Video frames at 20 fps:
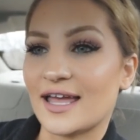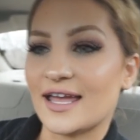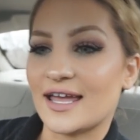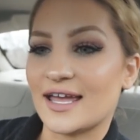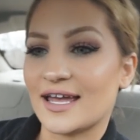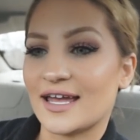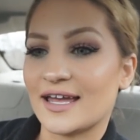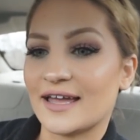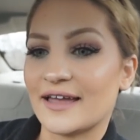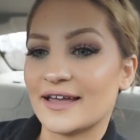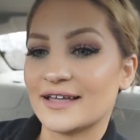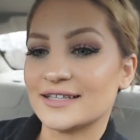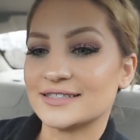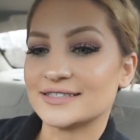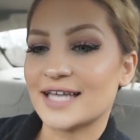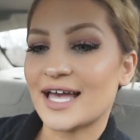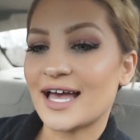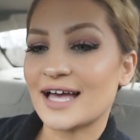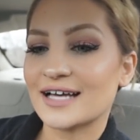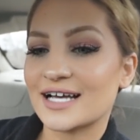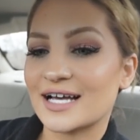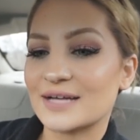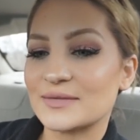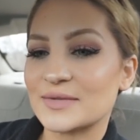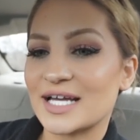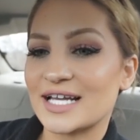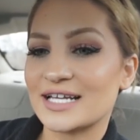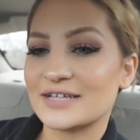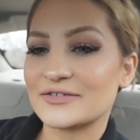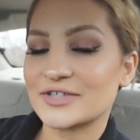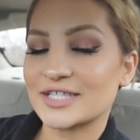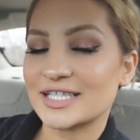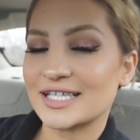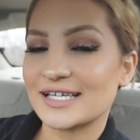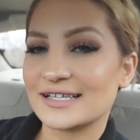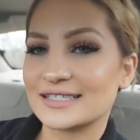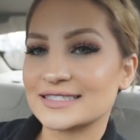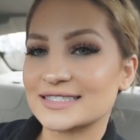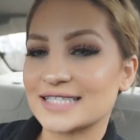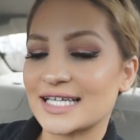And yeah, I'm getting
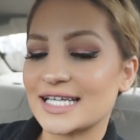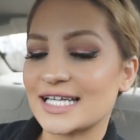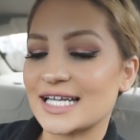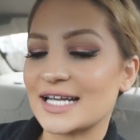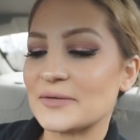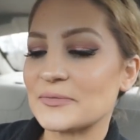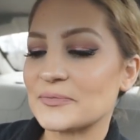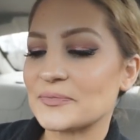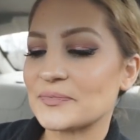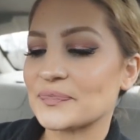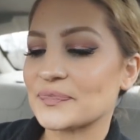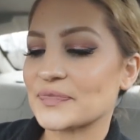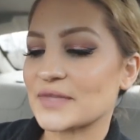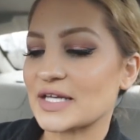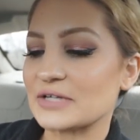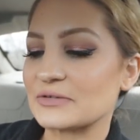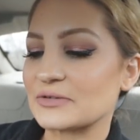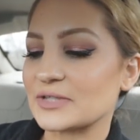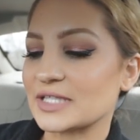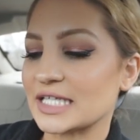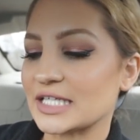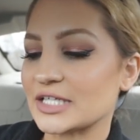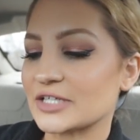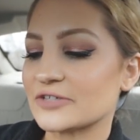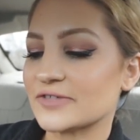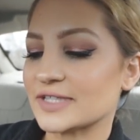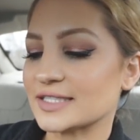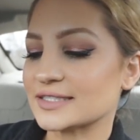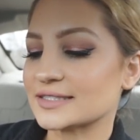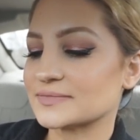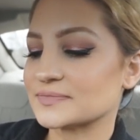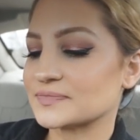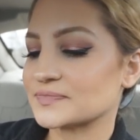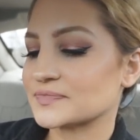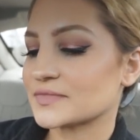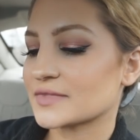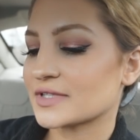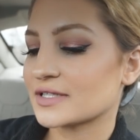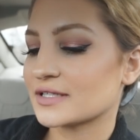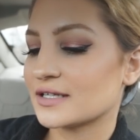really excited and really nervous.
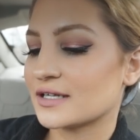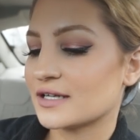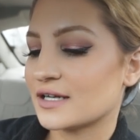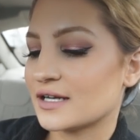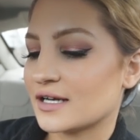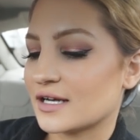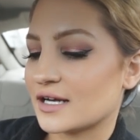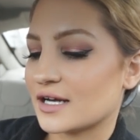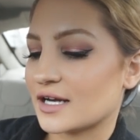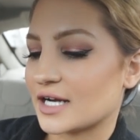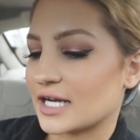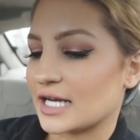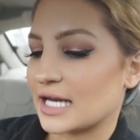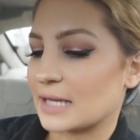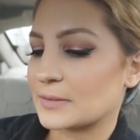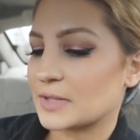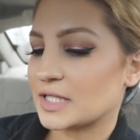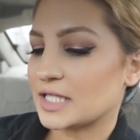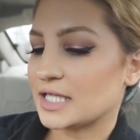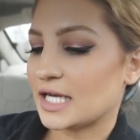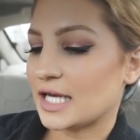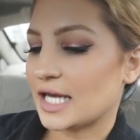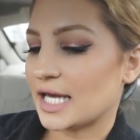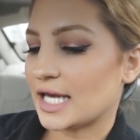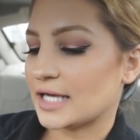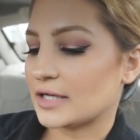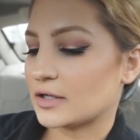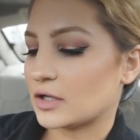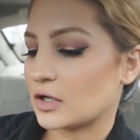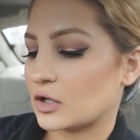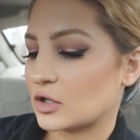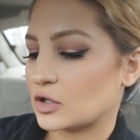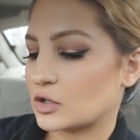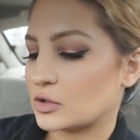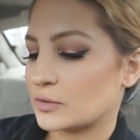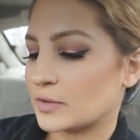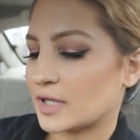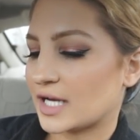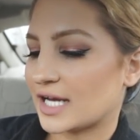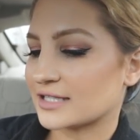All right, I'm gonna head
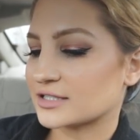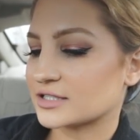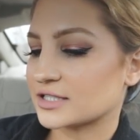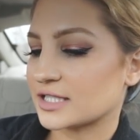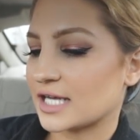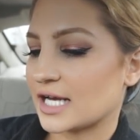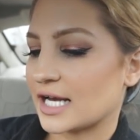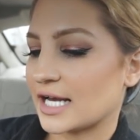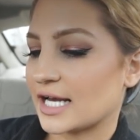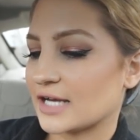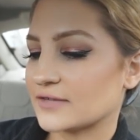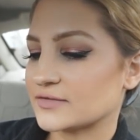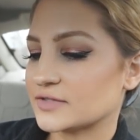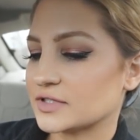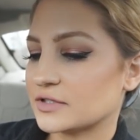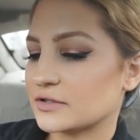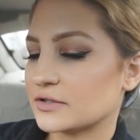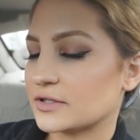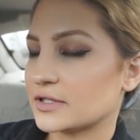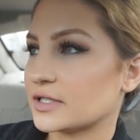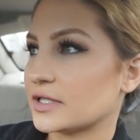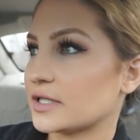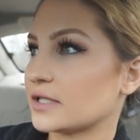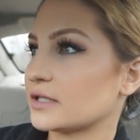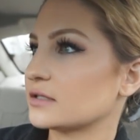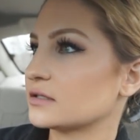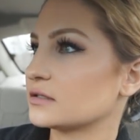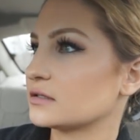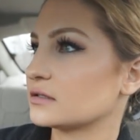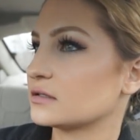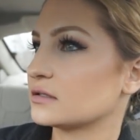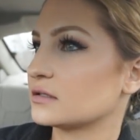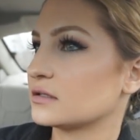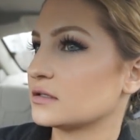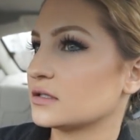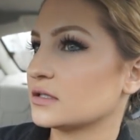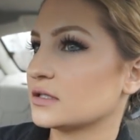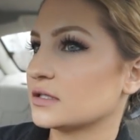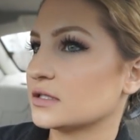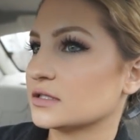home. Actually, I have to go to
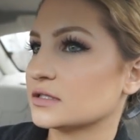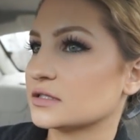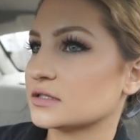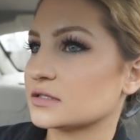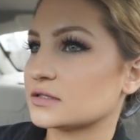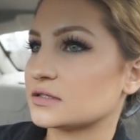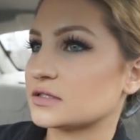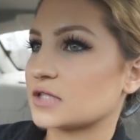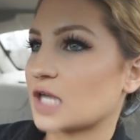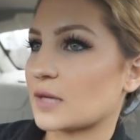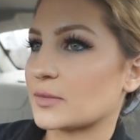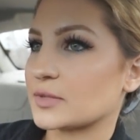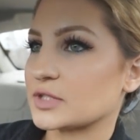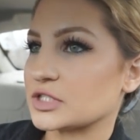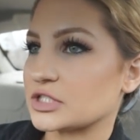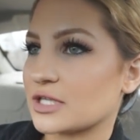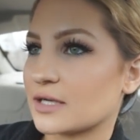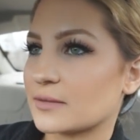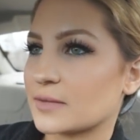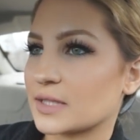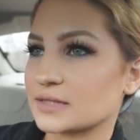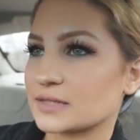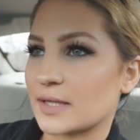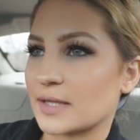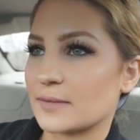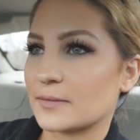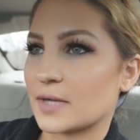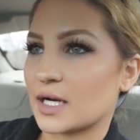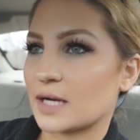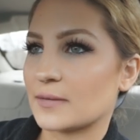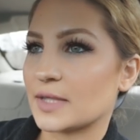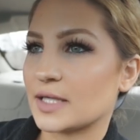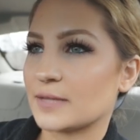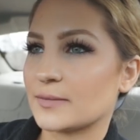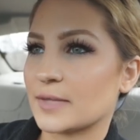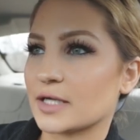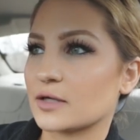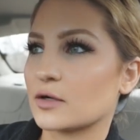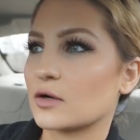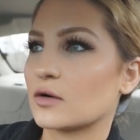Stop and Shop my mom
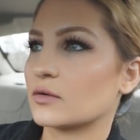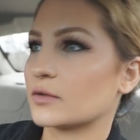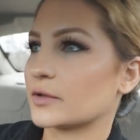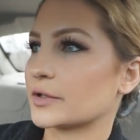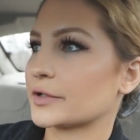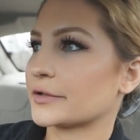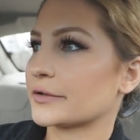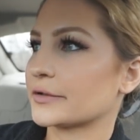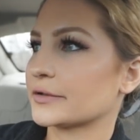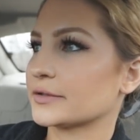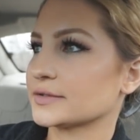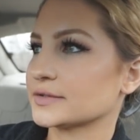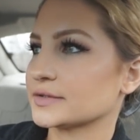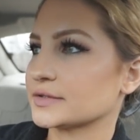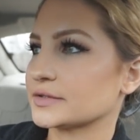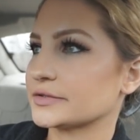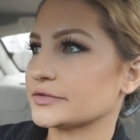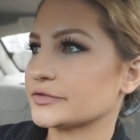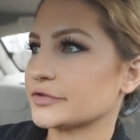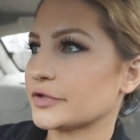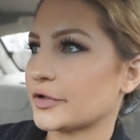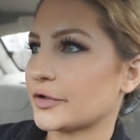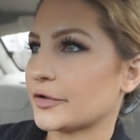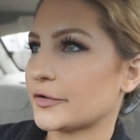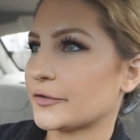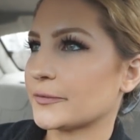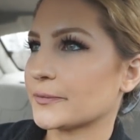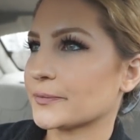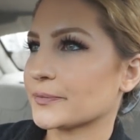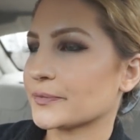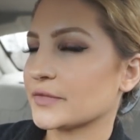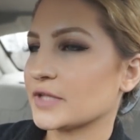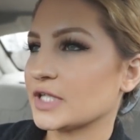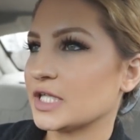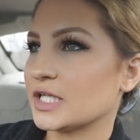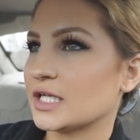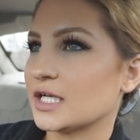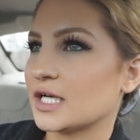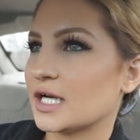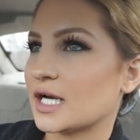ate my corn, so
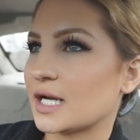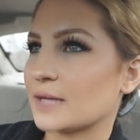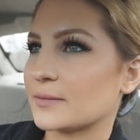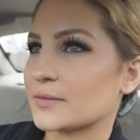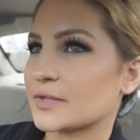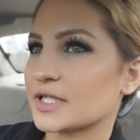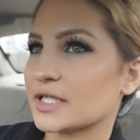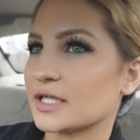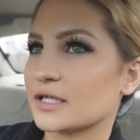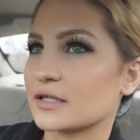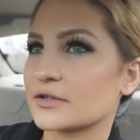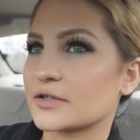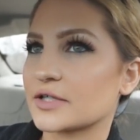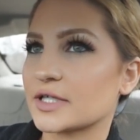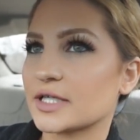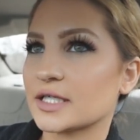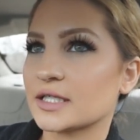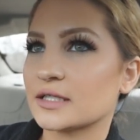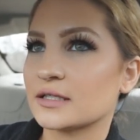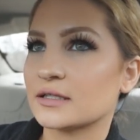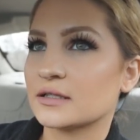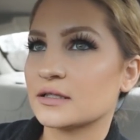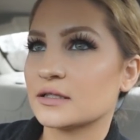I'm pretty hungry.